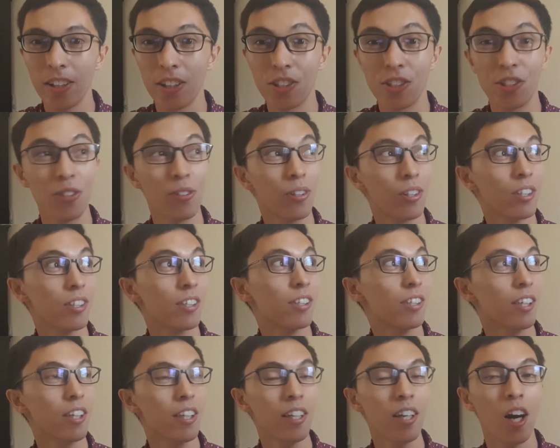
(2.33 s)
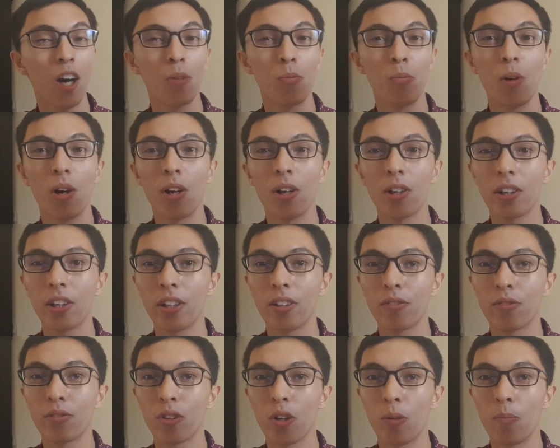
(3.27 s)
As you can see, I'm working
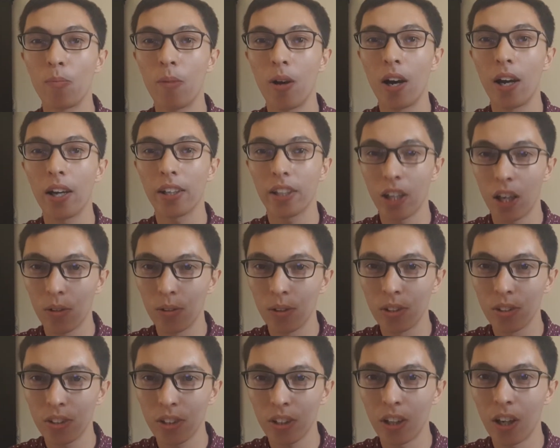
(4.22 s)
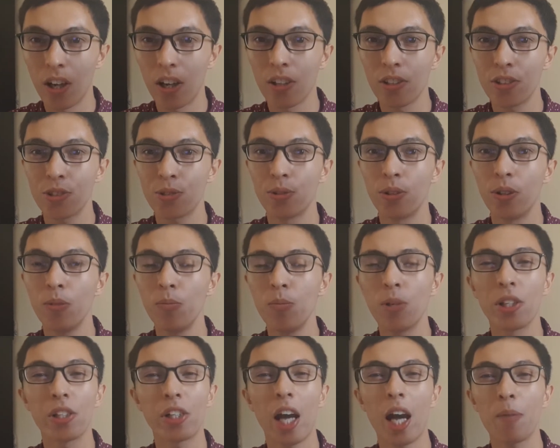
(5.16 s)
from my current classroom,
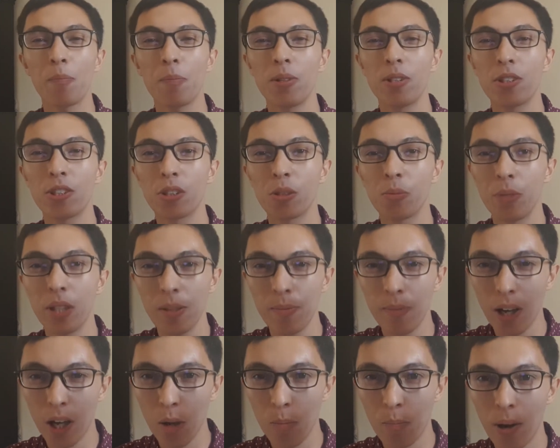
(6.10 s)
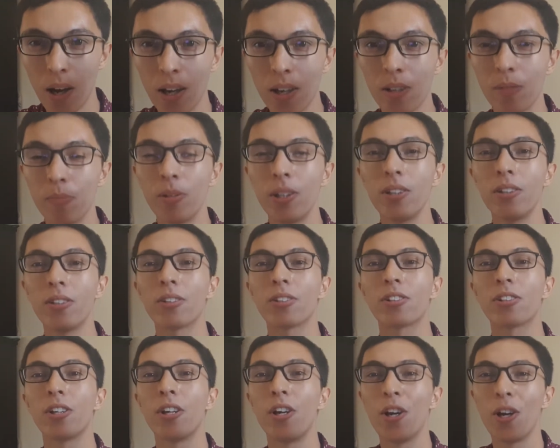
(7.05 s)
which happens to be my
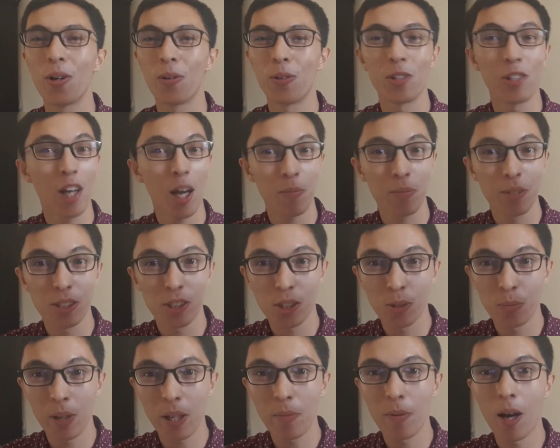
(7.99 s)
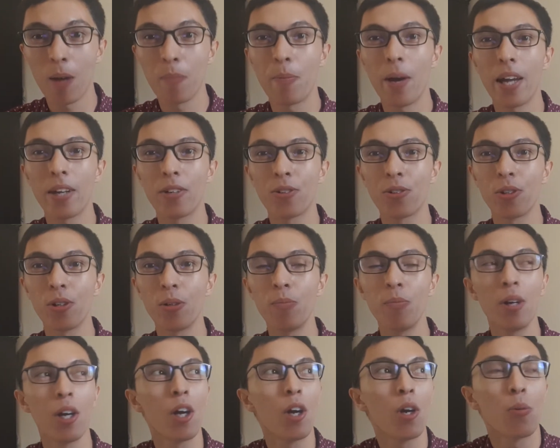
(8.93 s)
apartment, which happens to be my
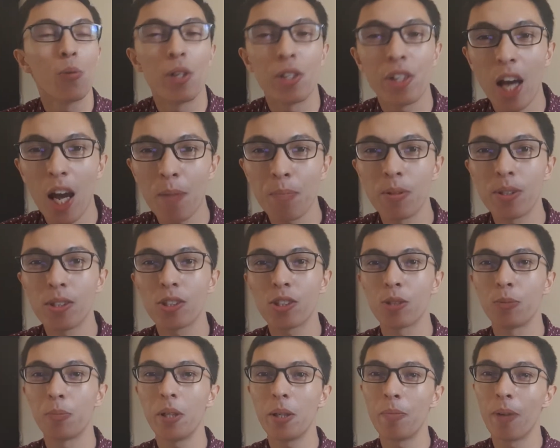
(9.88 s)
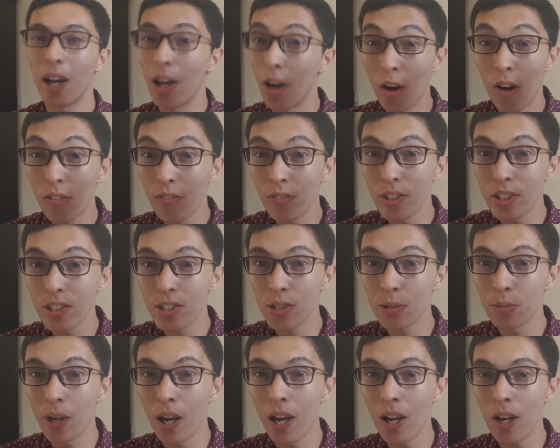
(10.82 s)
bedroom, which happens to be my office as
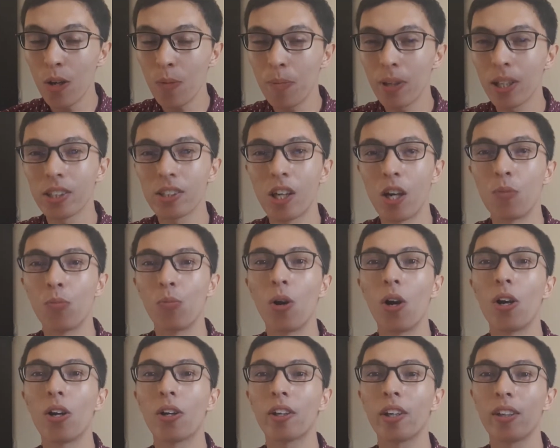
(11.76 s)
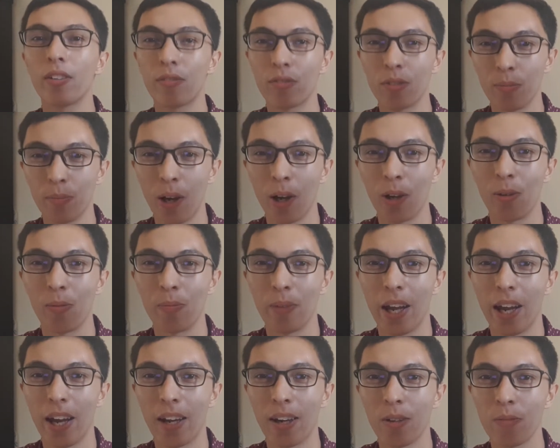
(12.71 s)
well, because I'm working from home
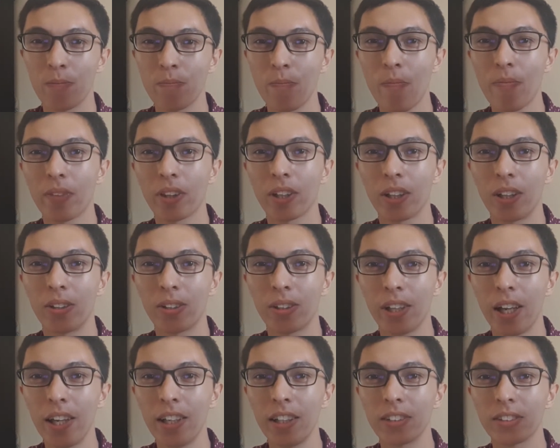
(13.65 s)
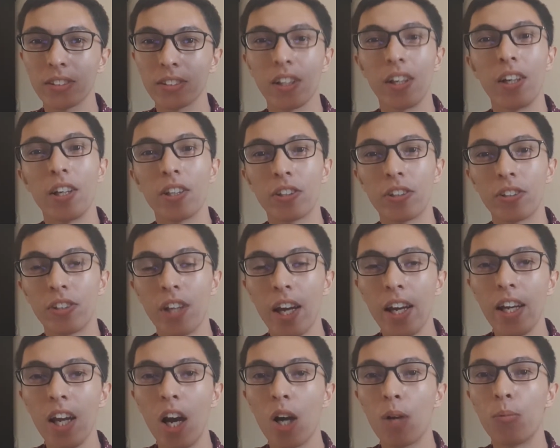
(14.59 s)
now. Okay?
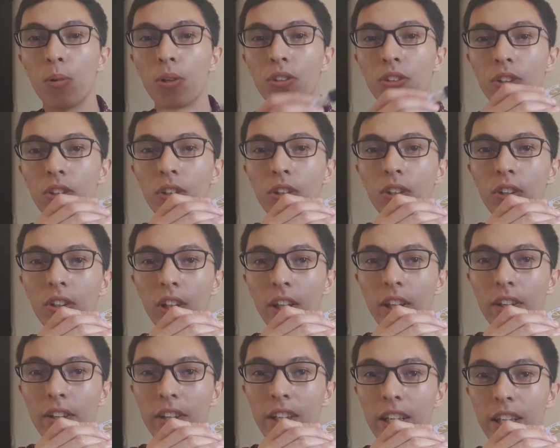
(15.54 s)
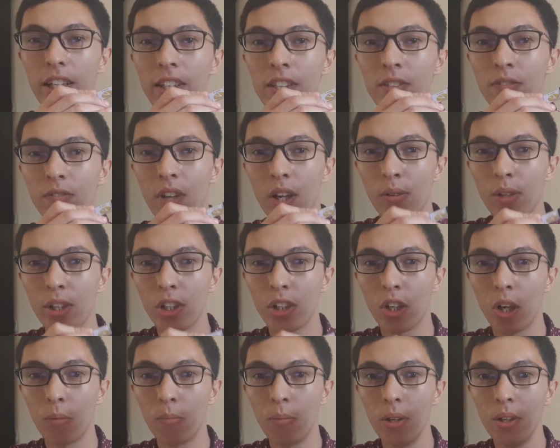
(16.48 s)
Today I want to look at these very
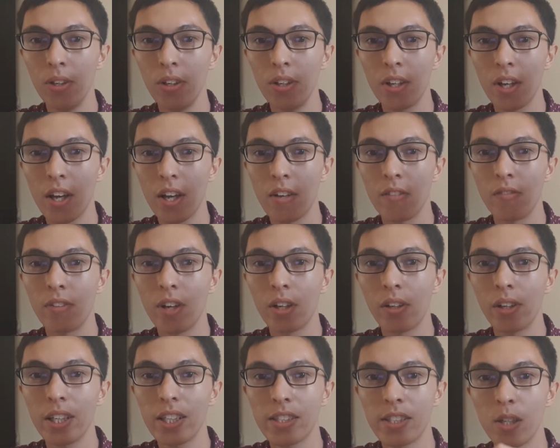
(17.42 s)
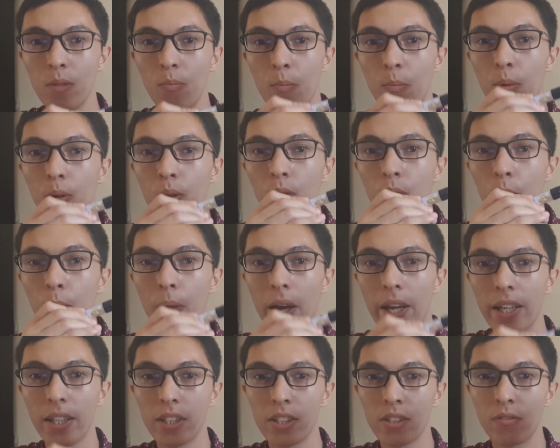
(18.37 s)
common, very simple
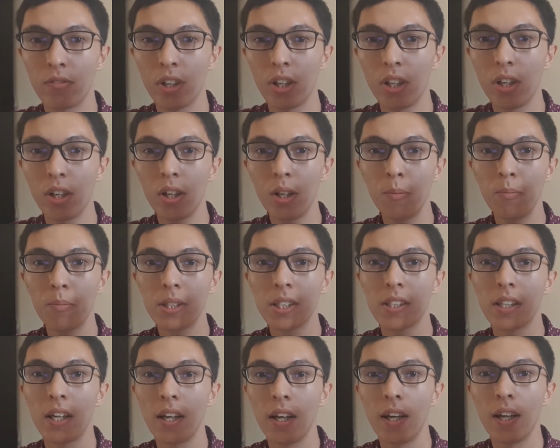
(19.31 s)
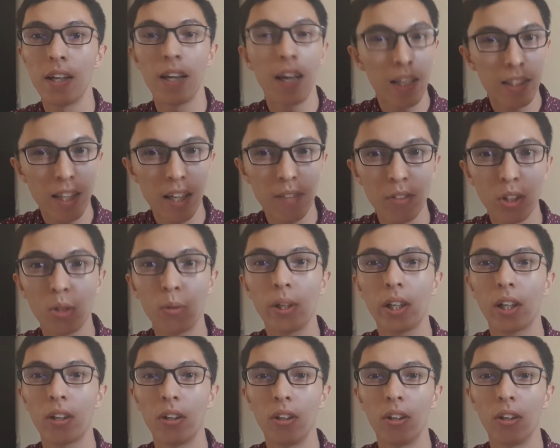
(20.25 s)
base verbs. Let's have a
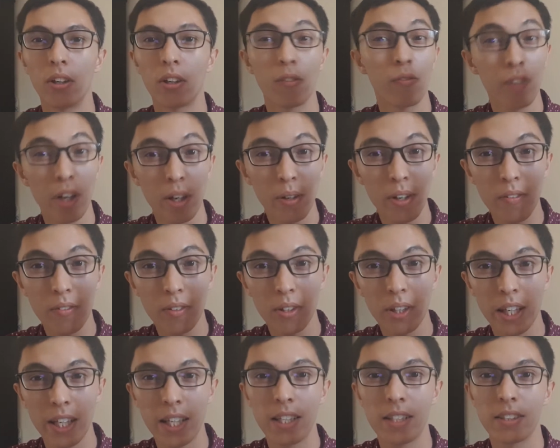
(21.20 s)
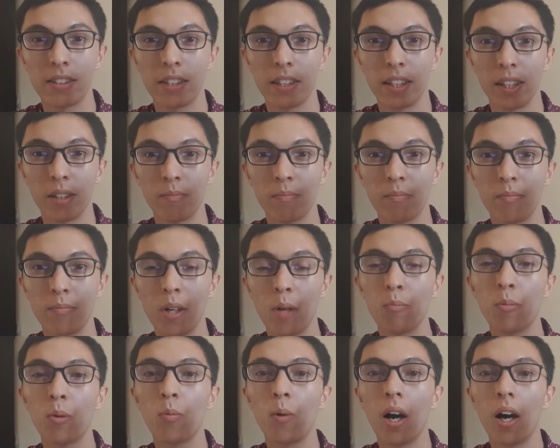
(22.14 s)
quick look. Very, very easy.
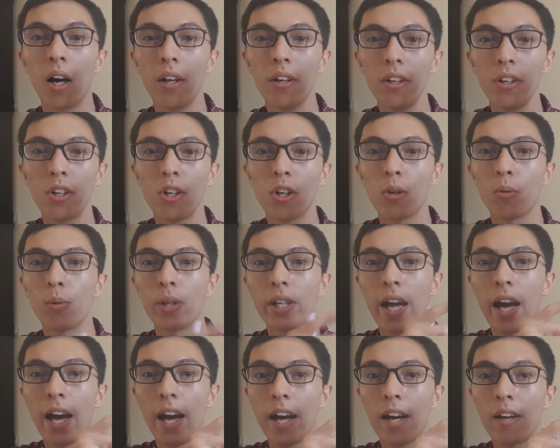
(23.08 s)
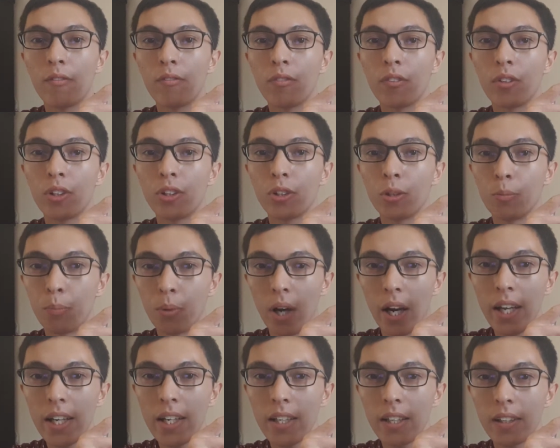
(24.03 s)
Number one, we have to
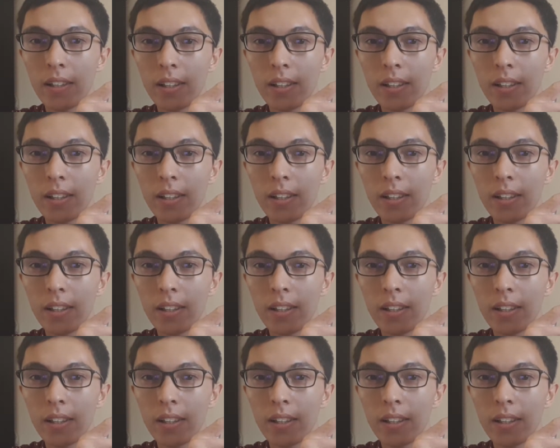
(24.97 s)
break.